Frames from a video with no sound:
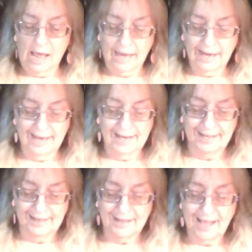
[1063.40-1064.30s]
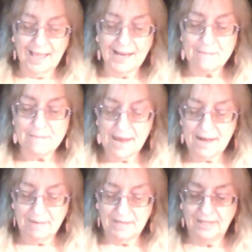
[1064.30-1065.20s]
I got
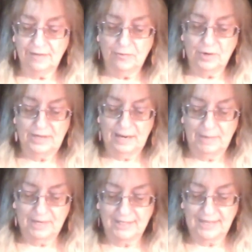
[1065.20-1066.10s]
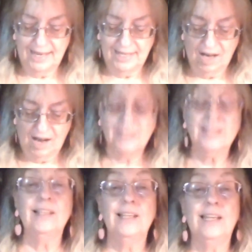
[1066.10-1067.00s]
mad at myself one day because I had to
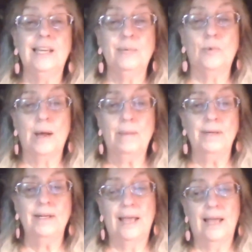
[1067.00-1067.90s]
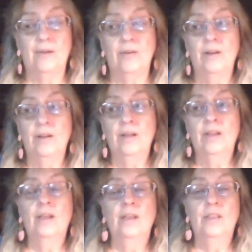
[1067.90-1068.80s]
constantly keep wiping down
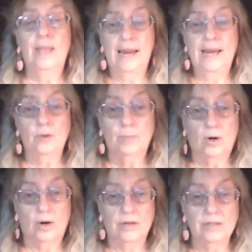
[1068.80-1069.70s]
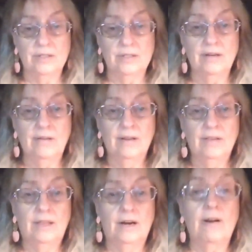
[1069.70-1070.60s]
the handlebars
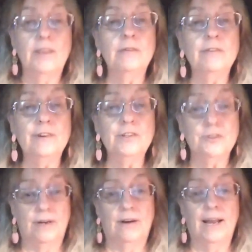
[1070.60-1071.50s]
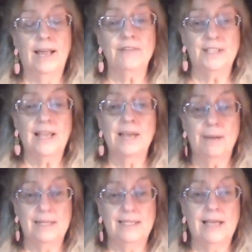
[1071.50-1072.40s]
that are on the refrigerator. I have a side
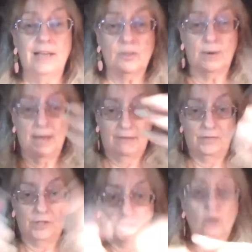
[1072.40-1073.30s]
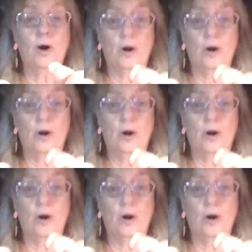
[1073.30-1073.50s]
by side, so I have 2